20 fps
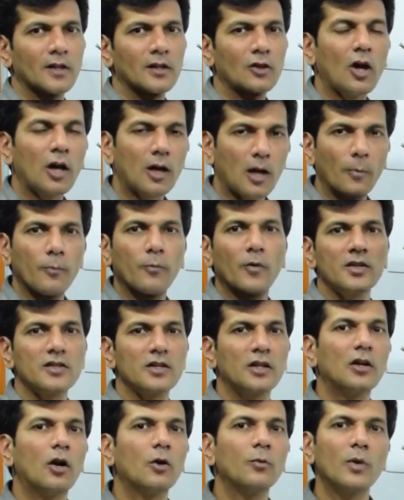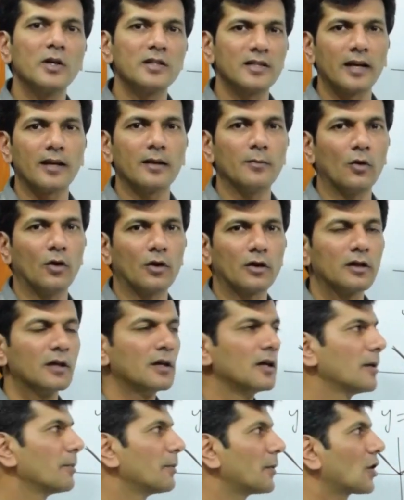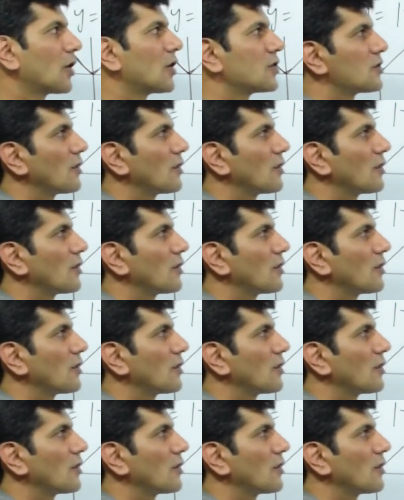not upwards or downwards anymore, because